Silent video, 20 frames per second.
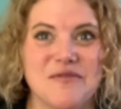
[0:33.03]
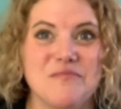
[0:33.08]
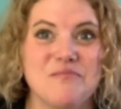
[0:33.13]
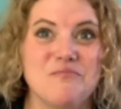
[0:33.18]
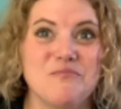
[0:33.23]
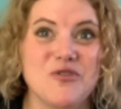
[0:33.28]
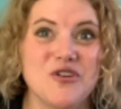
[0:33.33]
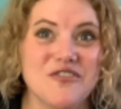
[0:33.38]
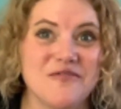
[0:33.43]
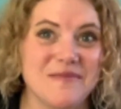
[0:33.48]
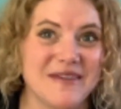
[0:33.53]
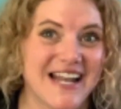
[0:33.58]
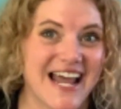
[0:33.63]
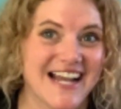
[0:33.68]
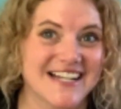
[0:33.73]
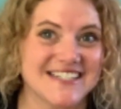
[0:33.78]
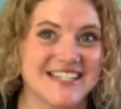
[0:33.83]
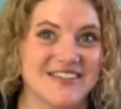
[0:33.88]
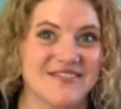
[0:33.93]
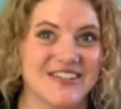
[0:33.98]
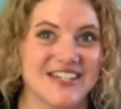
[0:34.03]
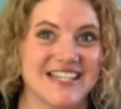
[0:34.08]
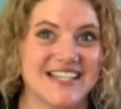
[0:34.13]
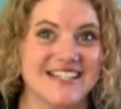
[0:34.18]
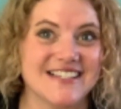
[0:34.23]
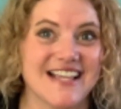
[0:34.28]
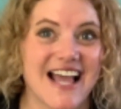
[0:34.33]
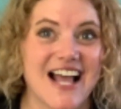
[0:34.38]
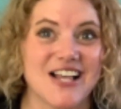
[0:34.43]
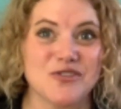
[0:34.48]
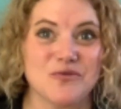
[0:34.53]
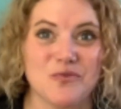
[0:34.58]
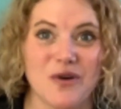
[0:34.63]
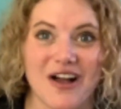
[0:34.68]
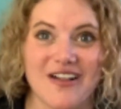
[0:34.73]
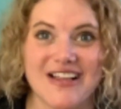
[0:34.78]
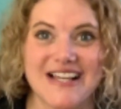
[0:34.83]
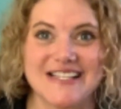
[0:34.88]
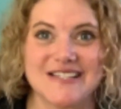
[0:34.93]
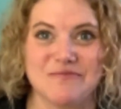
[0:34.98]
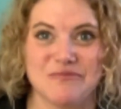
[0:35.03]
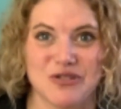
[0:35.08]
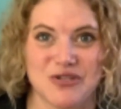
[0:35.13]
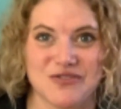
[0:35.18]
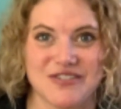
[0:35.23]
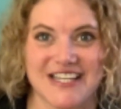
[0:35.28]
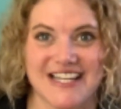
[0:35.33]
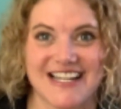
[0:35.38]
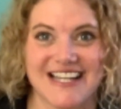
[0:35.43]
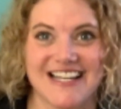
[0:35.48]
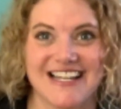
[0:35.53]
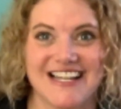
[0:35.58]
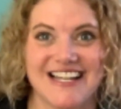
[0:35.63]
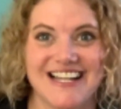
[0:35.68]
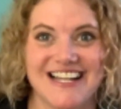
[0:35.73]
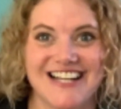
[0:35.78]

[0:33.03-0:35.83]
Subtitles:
movement activities, as well as music